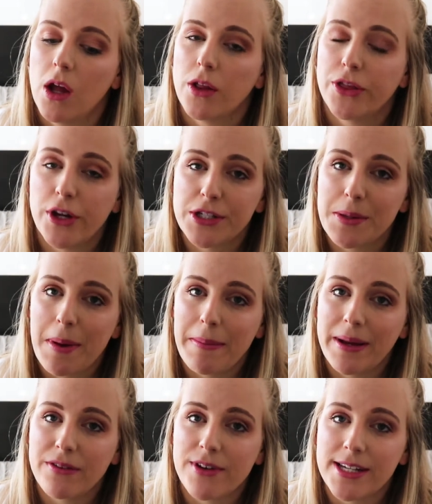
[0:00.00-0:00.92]
those are my
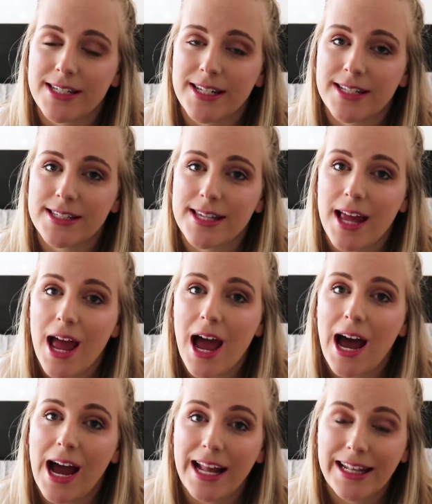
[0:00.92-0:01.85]
main reasons.
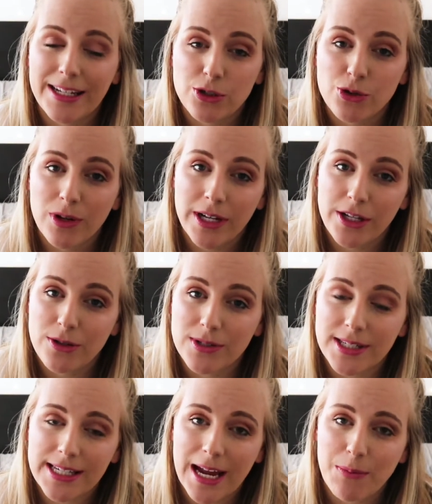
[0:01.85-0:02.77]
I literally use
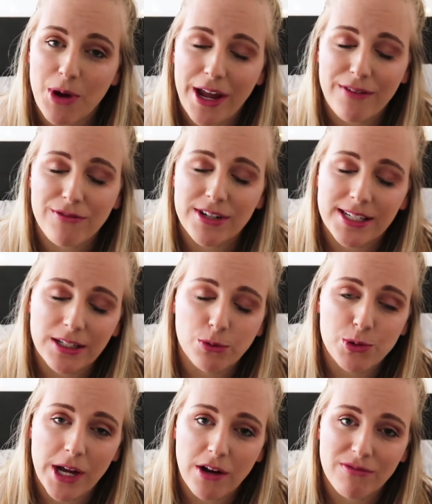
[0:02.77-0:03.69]
this camera every
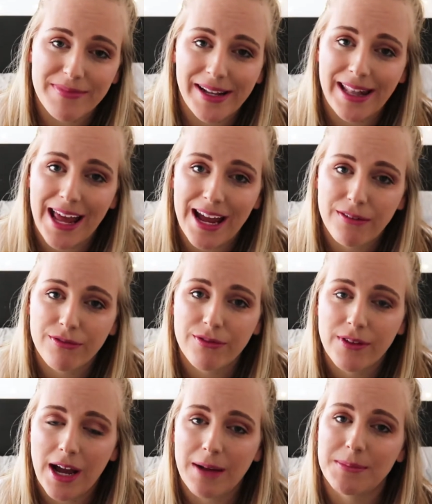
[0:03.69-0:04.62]
single day of my life.
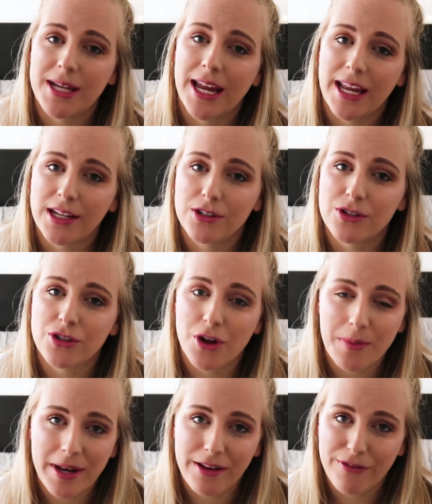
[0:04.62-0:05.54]
I'm taking
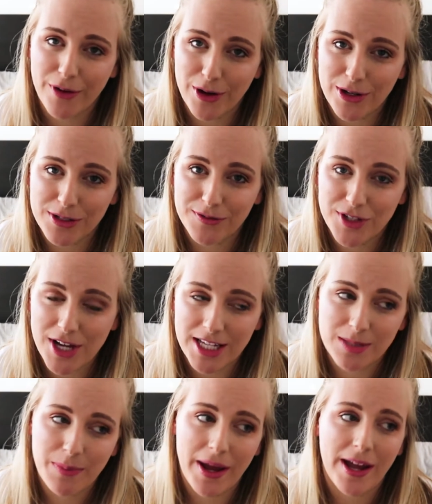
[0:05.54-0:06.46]
so many photos of
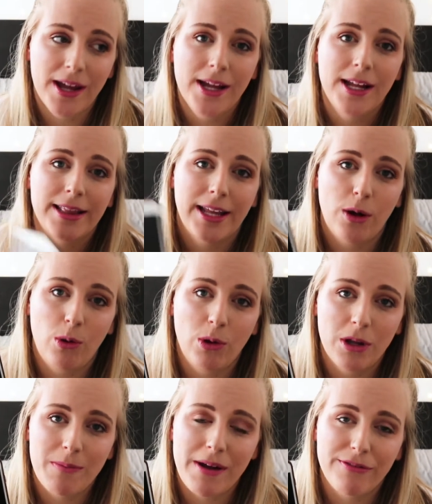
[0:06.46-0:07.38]
Jasper. They're
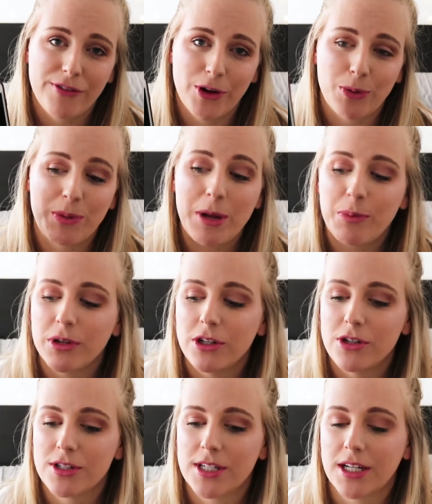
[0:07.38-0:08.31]
all on my phone. People
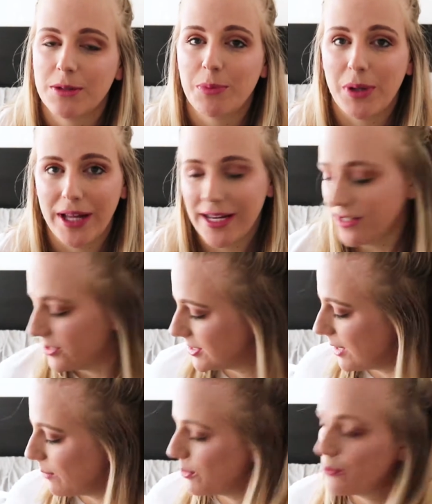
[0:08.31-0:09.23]
used to complain
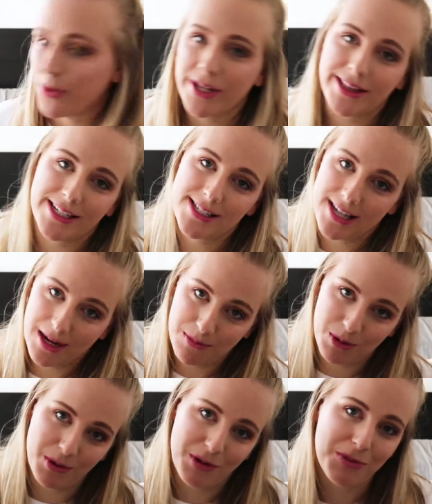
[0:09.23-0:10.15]
because I would bring this
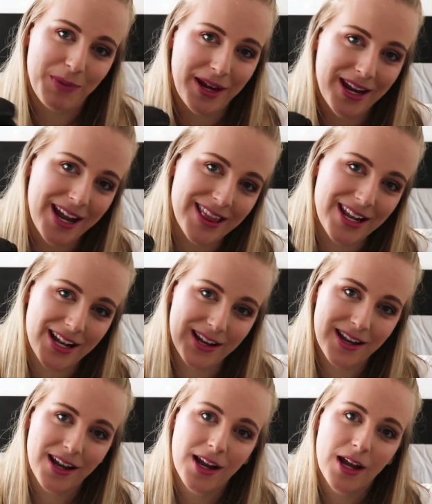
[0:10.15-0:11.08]
camera with me and
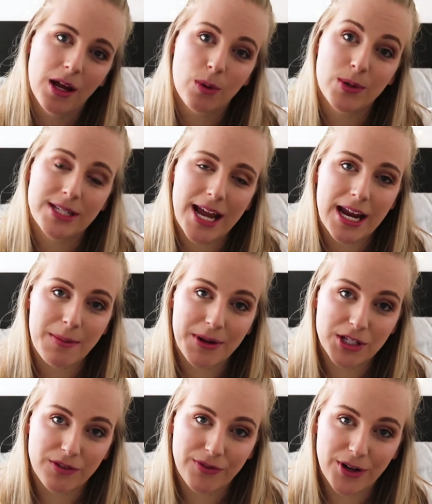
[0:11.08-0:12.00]
then would take a
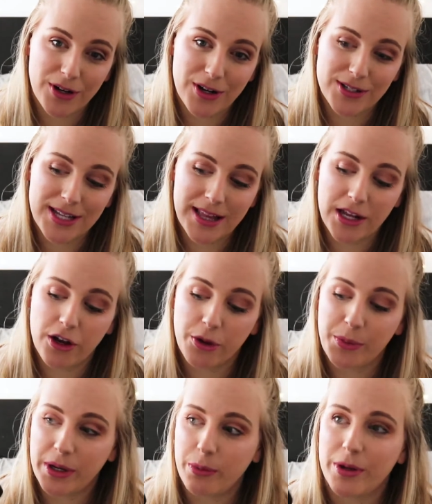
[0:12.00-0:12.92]
bunch of photos and then
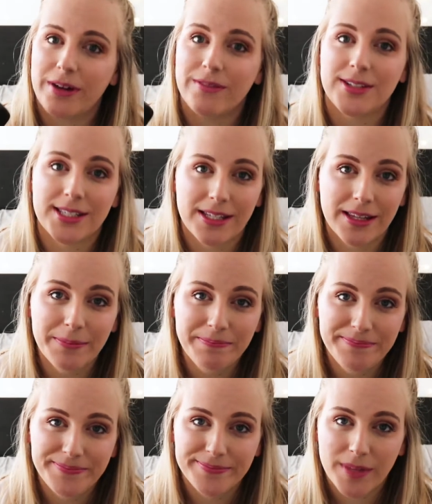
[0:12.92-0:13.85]
nobody would ever see
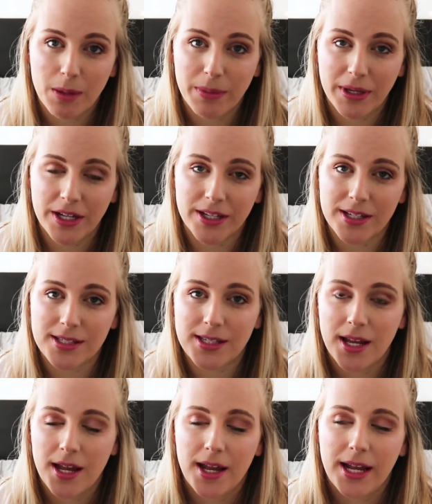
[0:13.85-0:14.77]
them
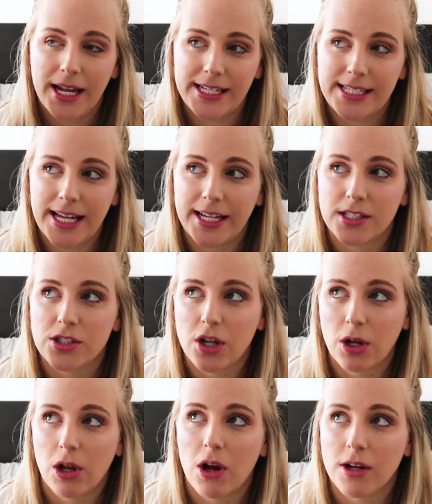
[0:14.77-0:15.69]
because it takes
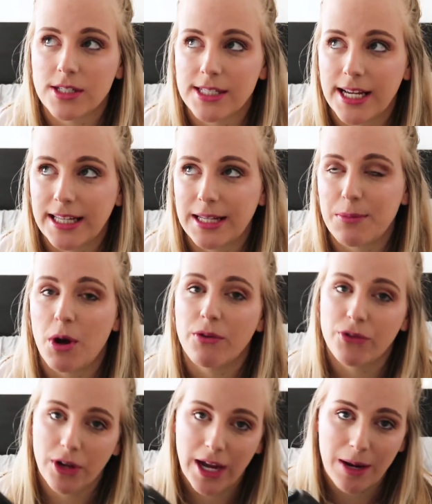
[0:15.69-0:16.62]
so long to take them
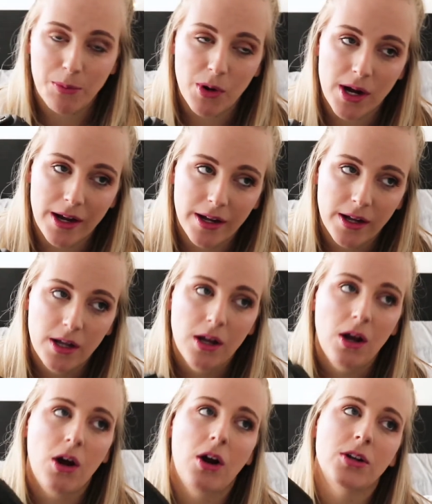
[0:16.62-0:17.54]
off your camera
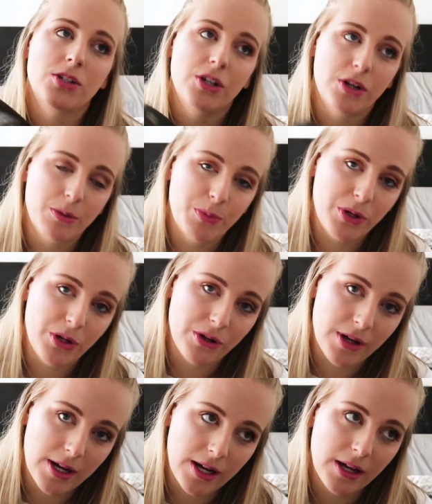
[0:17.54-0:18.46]
onto your
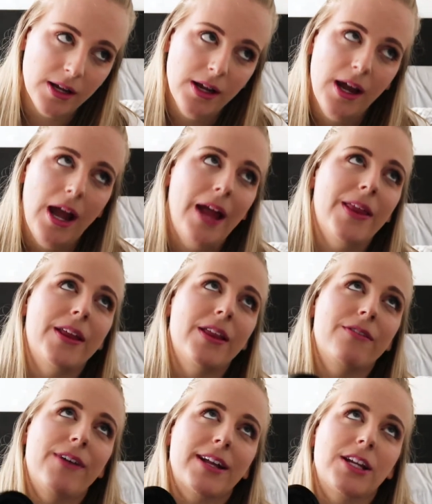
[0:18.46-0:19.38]
computer, and then
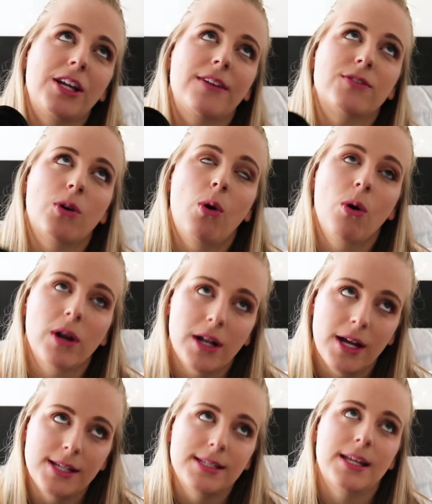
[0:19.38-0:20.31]
the fact that you have to
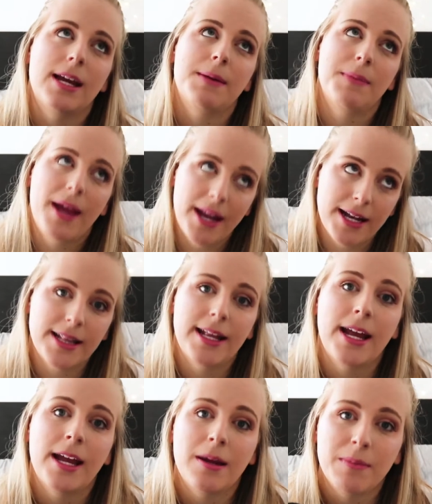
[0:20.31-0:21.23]
organize them, edit
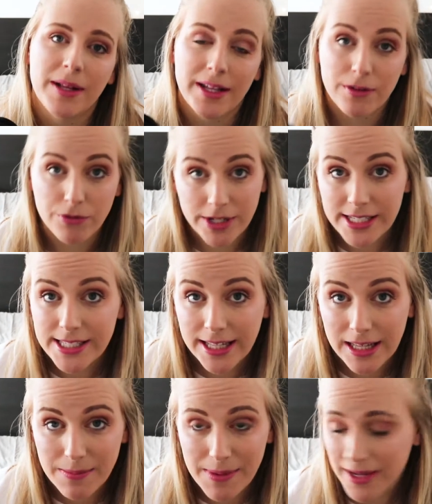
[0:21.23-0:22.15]
them, and then
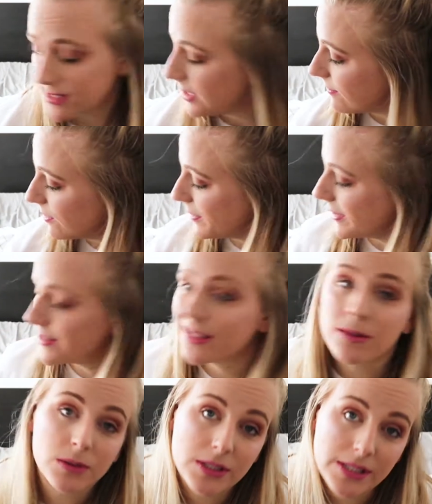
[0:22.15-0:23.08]
resend them out to everyone,
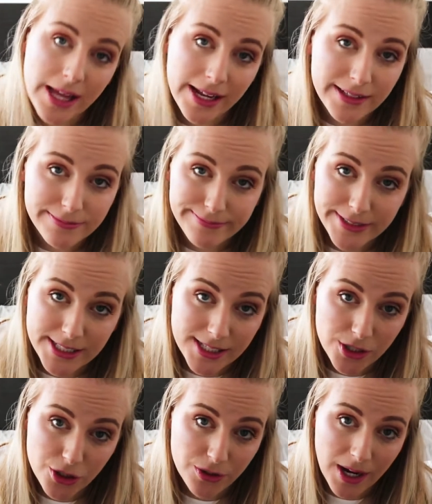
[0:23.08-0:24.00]
it was like, this
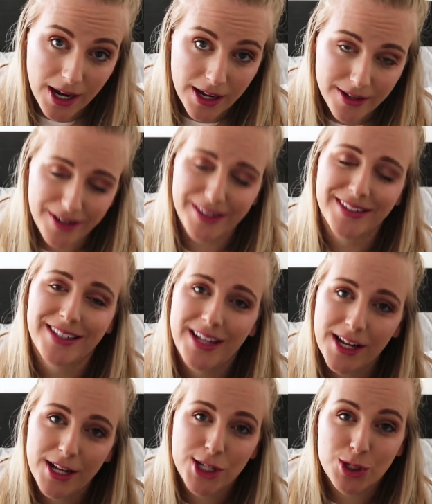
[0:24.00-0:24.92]
is too hard.
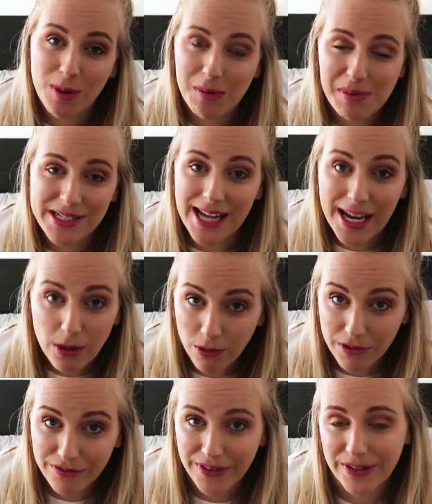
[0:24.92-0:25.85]
So we would take
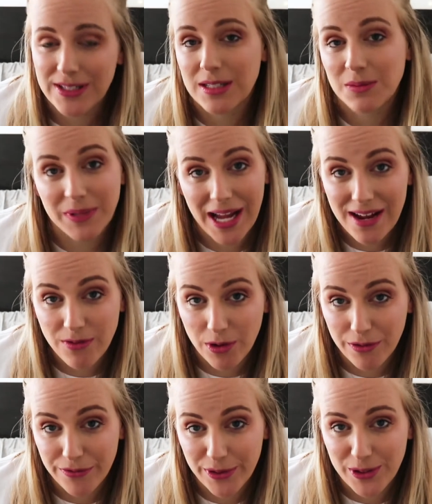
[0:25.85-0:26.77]
all the photos, and we have all
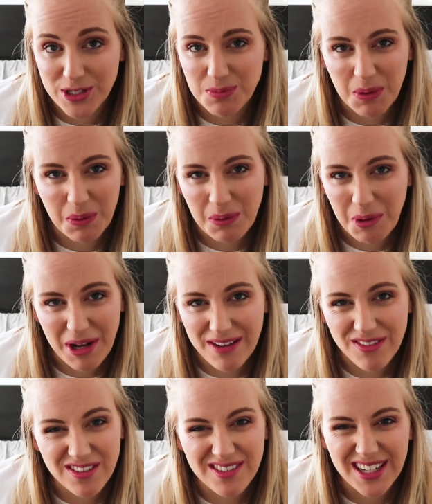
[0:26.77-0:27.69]
the photos, but we would
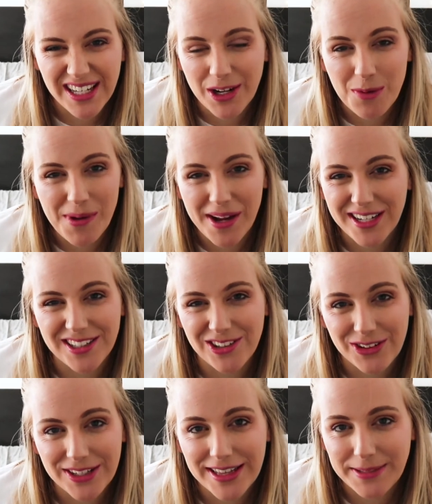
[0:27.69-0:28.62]
never really go back and
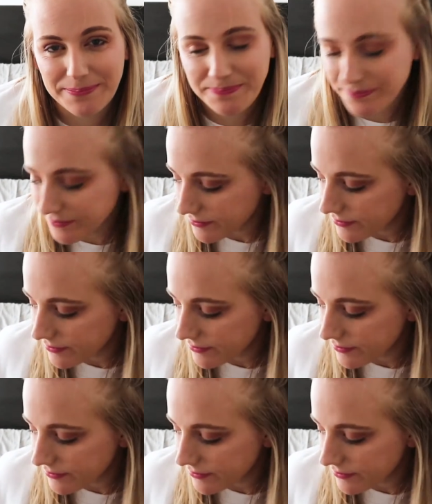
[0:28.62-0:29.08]
look at them.